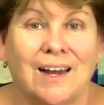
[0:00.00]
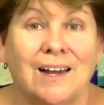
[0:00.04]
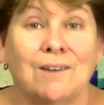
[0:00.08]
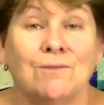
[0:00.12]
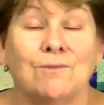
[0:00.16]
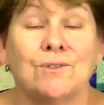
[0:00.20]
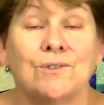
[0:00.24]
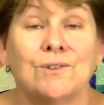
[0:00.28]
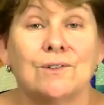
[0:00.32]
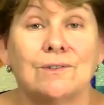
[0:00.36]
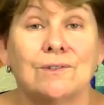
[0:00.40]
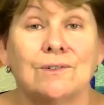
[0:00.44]

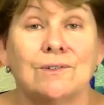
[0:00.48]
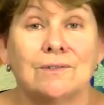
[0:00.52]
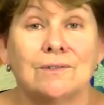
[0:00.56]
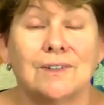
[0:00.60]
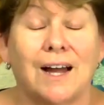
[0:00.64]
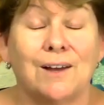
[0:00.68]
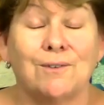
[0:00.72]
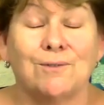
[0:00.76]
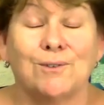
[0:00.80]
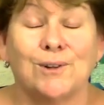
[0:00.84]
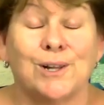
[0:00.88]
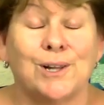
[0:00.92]
I've,
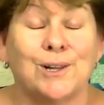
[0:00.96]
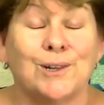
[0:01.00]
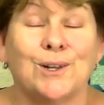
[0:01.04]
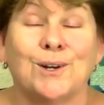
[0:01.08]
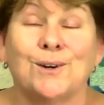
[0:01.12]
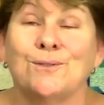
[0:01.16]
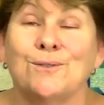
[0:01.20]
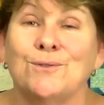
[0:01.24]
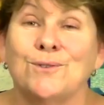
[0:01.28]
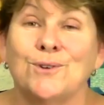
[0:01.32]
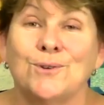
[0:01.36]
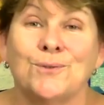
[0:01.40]
I've
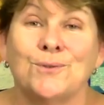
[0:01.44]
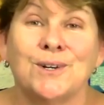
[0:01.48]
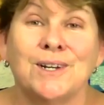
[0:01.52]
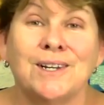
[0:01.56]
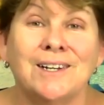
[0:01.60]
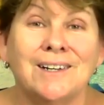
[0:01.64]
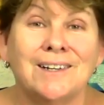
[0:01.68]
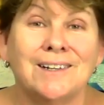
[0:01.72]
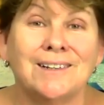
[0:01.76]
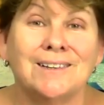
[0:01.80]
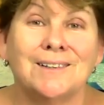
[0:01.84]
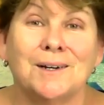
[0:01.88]
loved
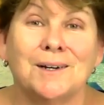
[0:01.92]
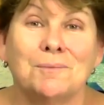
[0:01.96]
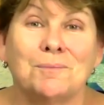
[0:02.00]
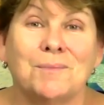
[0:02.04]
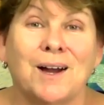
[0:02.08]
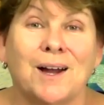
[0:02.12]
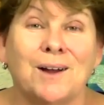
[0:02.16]
reading them.